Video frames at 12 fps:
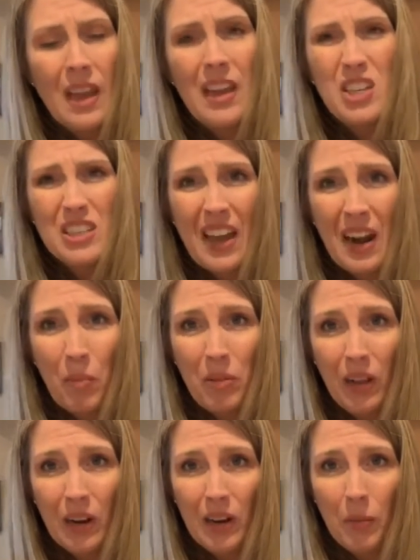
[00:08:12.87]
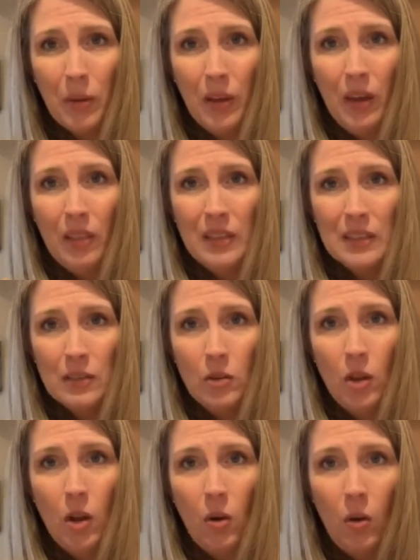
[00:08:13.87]
and just kind of plug up this
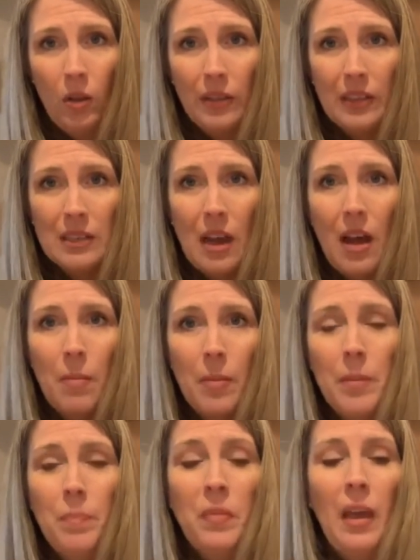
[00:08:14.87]
little hole at the top.